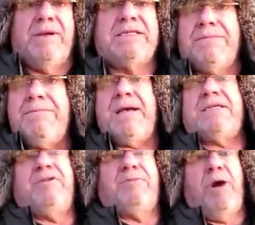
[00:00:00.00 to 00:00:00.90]
It's a
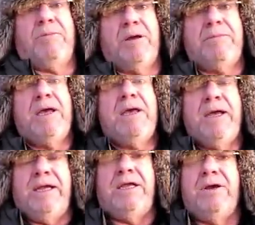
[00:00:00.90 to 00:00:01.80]
massive problem
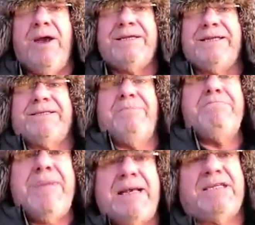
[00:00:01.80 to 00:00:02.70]
in the US, it's a
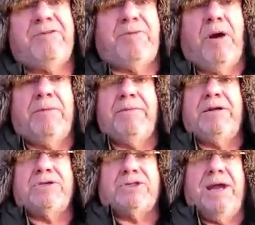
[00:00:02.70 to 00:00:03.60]
massive problem
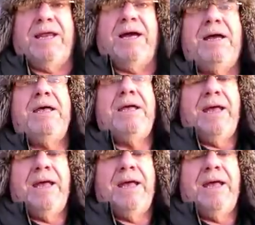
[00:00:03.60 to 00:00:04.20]
in Australia,